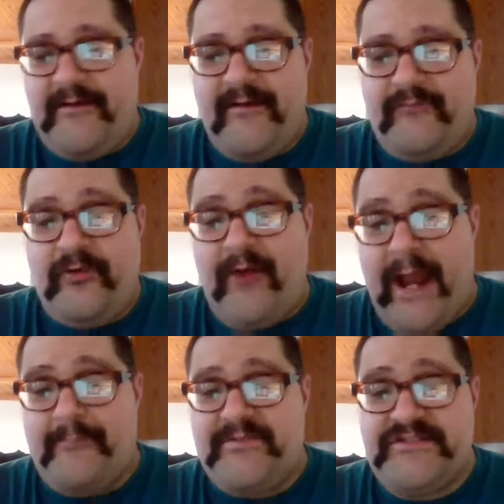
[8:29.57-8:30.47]
Governor
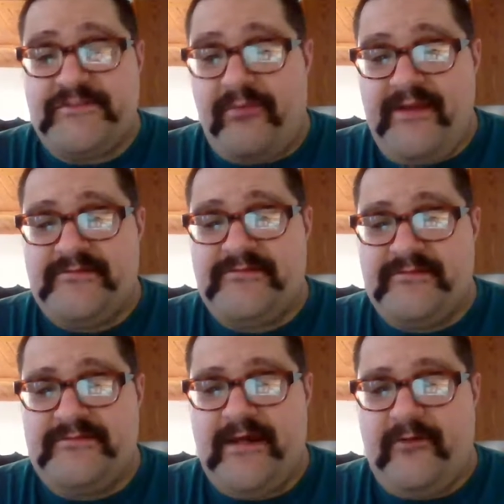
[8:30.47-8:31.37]
Abbott's place to
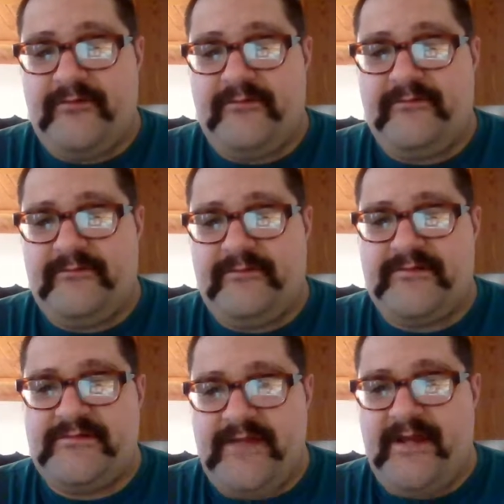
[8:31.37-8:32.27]
tell
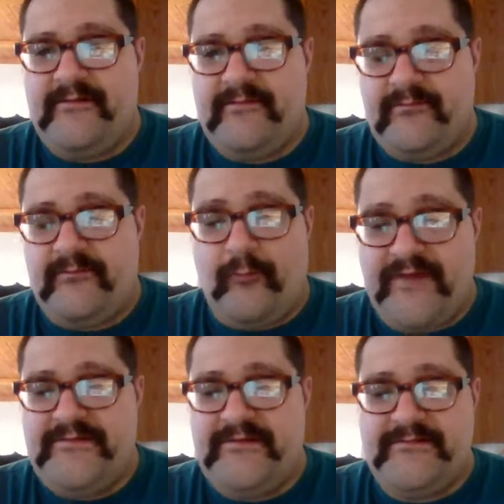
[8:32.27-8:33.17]
the
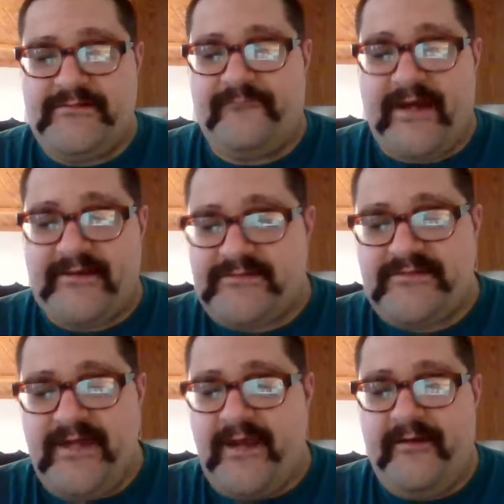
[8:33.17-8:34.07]
residents of that
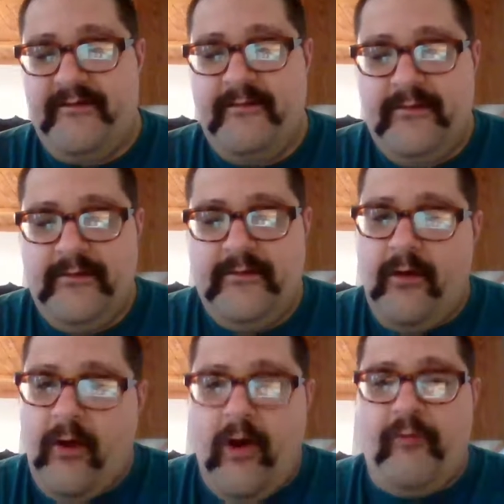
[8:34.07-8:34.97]
state,
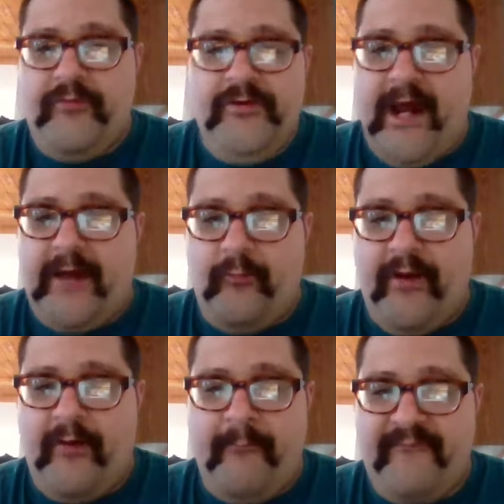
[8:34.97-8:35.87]
oh, you got to
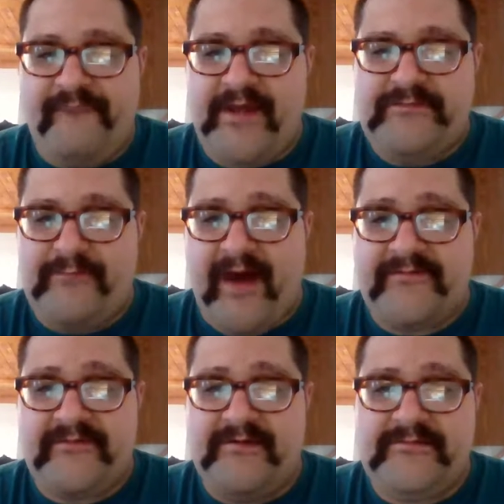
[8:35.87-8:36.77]
wear a face
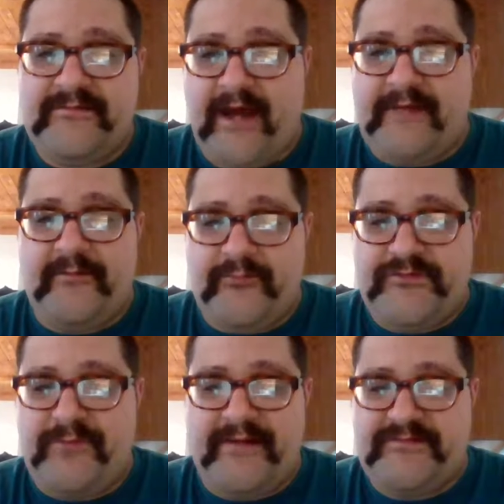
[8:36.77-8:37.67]
mask. It's not the
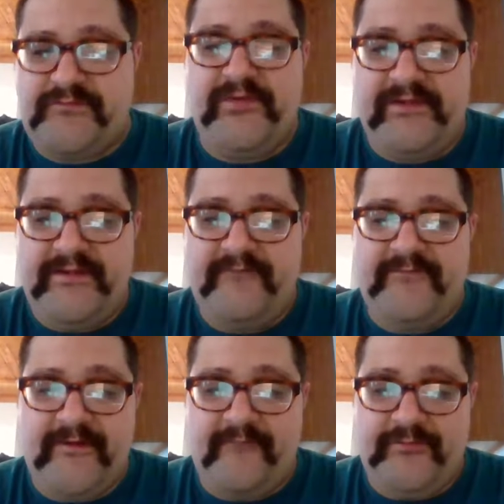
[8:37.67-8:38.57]
responsibility of
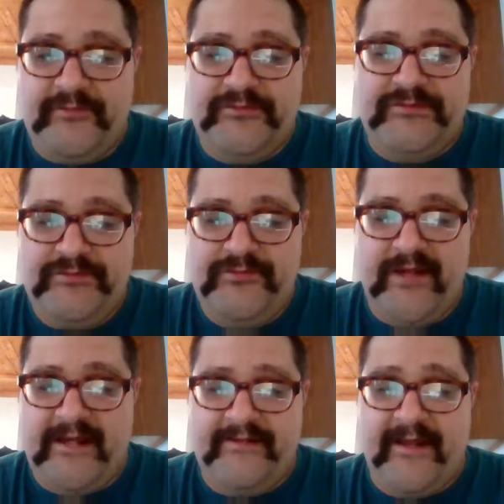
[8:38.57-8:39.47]
the governor to do
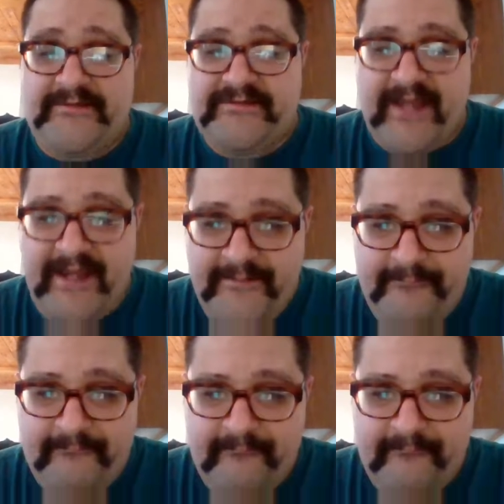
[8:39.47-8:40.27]
that in that state.